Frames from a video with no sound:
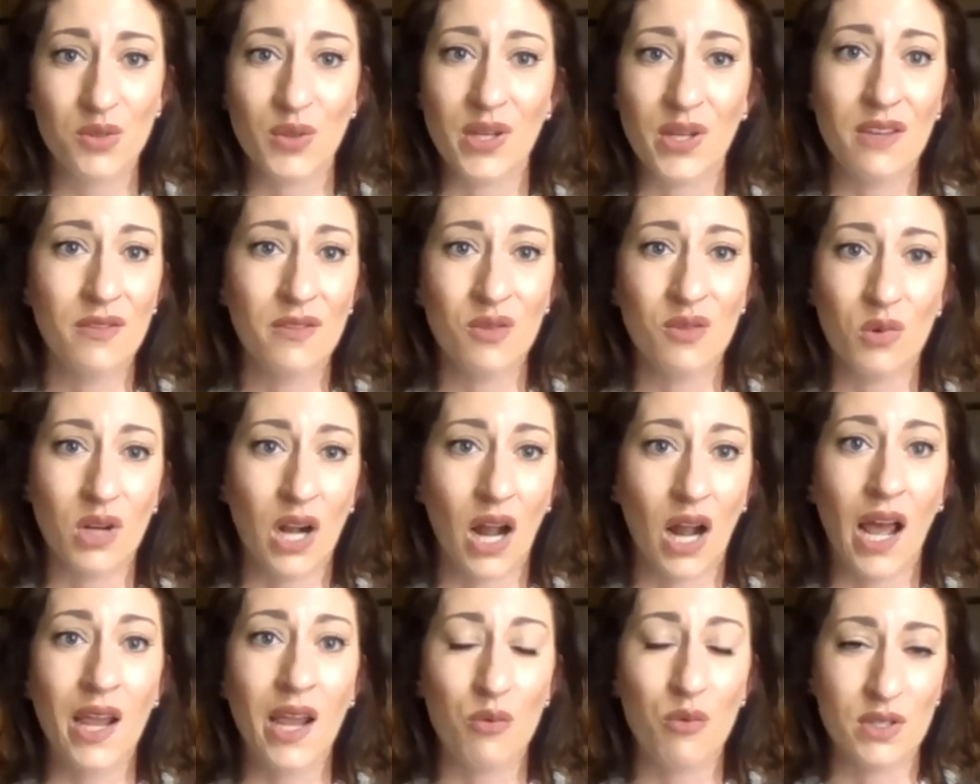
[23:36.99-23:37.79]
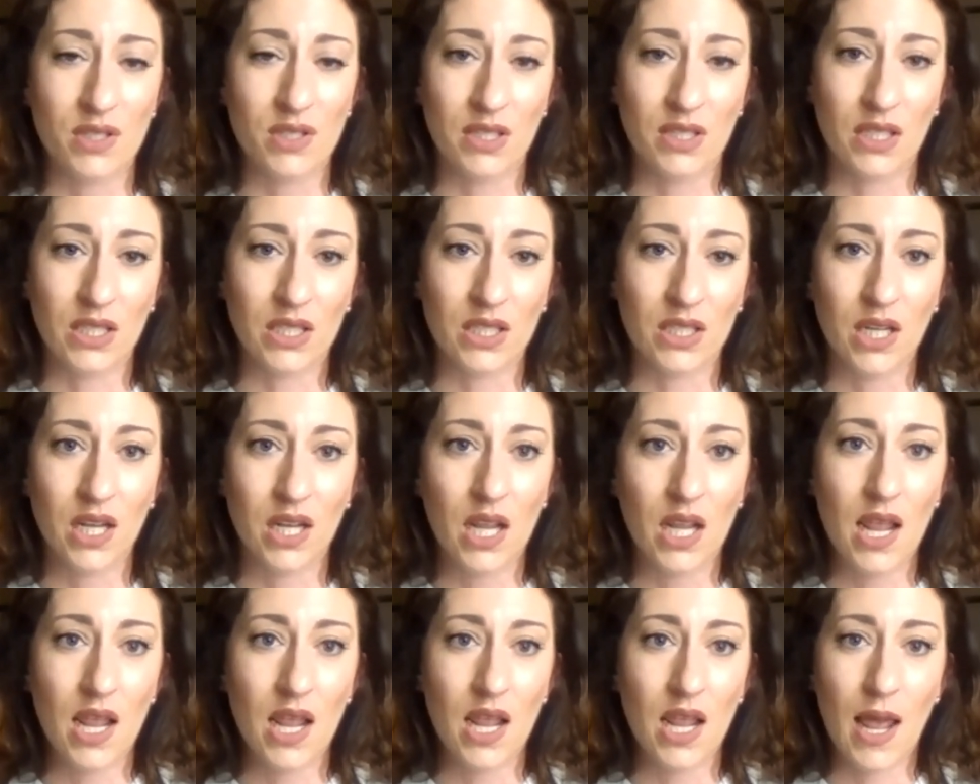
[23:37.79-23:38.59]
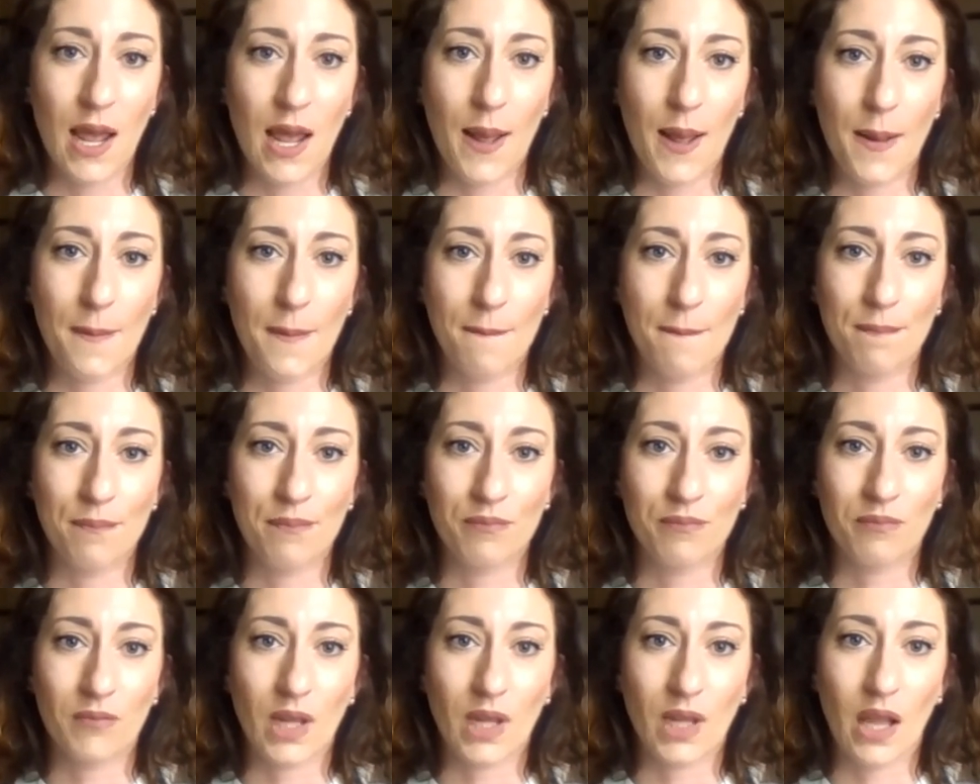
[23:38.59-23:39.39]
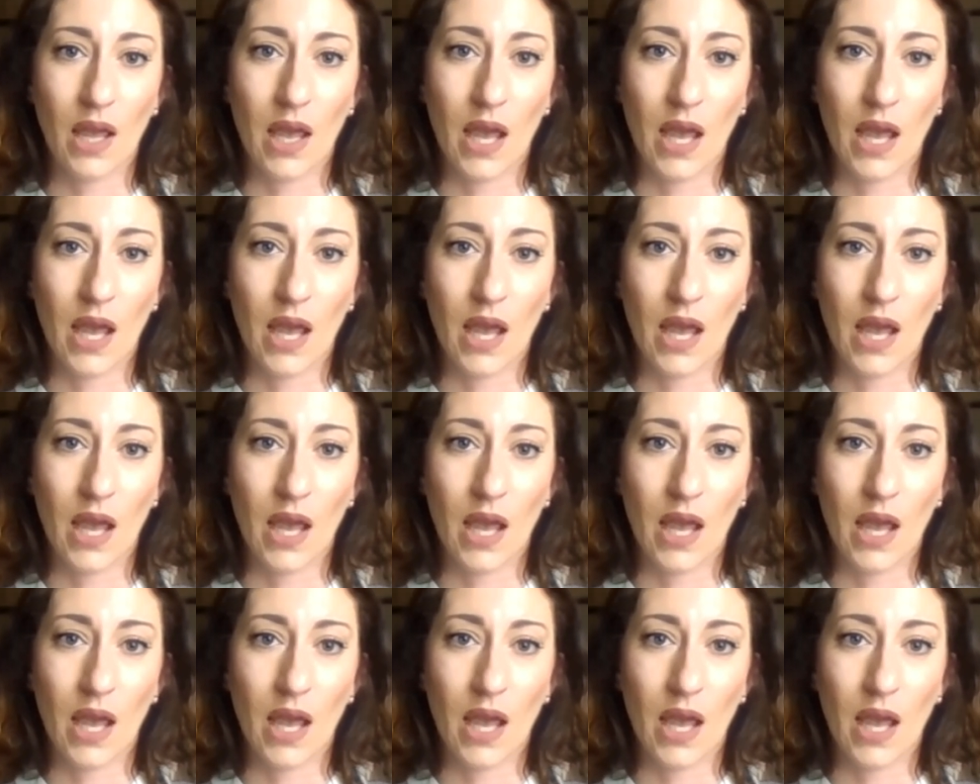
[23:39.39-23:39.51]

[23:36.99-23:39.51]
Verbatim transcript: So even when I was in um,